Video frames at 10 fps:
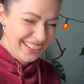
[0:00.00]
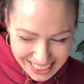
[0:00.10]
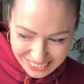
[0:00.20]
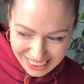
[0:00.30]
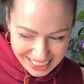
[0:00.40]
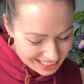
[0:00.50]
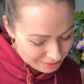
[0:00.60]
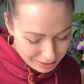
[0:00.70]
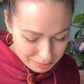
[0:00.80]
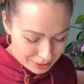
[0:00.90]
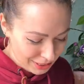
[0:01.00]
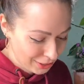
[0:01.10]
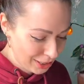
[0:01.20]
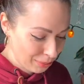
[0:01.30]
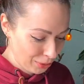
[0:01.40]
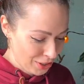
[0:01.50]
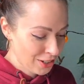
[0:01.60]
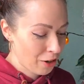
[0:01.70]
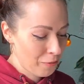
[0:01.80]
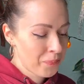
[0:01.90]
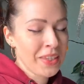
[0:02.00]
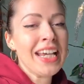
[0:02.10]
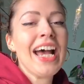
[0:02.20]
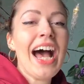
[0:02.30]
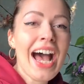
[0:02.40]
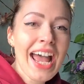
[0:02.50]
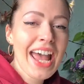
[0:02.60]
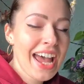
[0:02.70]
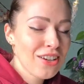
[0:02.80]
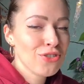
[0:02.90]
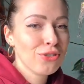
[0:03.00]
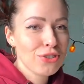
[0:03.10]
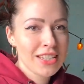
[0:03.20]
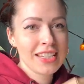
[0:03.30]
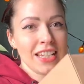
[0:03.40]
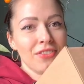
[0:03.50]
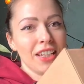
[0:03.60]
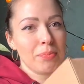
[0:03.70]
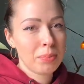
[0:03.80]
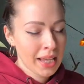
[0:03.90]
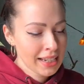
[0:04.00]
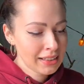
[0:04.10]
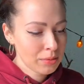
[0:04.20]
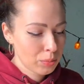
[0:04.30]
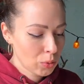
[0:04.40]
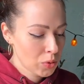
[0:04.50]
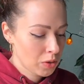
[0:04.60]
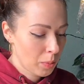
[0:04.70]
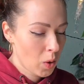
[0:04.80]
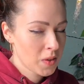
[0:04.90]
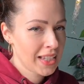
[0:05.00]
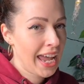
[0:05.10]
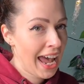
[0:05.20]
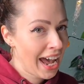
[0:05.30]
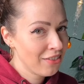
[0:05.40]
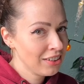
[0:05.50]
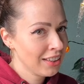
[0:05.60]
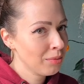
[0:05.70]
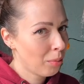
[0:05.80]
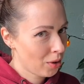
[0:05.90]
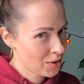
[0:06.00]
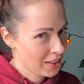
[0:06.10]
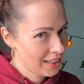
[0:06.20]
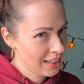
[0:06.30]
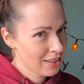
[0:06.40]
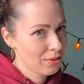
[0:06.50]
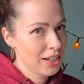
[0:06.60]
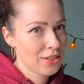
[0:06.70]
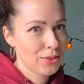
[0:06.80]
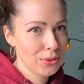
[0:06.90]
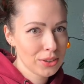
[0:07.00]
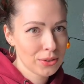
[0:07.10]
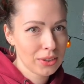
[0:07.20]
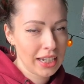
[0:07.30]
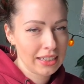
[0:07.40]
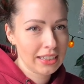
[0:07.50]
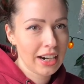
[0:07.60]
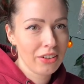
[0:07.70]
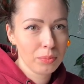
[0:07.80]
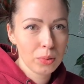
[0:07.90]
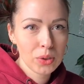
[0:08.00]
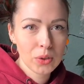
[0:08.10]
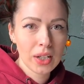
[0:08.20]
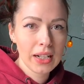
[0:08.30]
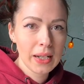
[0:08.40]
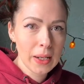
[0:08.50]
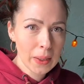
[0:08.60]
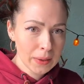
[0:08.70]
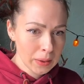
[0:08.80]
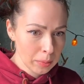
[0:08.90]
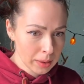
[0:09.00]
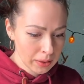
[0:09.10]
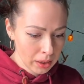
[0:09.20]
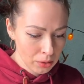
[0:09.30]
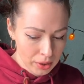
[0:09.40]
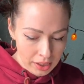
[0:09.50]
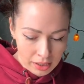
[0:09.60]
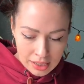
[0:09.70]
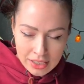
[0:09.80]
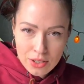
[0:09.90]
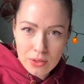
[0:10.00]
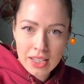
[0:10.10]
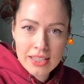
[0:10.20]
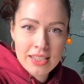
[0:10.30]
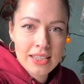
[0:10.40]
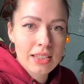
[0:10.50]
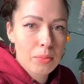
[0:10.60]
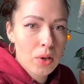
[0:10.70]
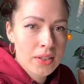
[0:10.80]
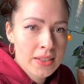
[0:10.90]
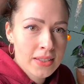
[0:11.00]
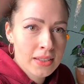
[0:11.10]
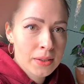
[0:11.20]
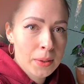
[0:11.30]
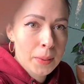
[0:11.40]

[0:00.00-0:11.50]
Anyway, yeah, I'm in a pretty great mood. So, I actually received a Plantiboost box. I haven't unboxed it yet, so let's do it together. I will put you a little bit lower so you can see the box.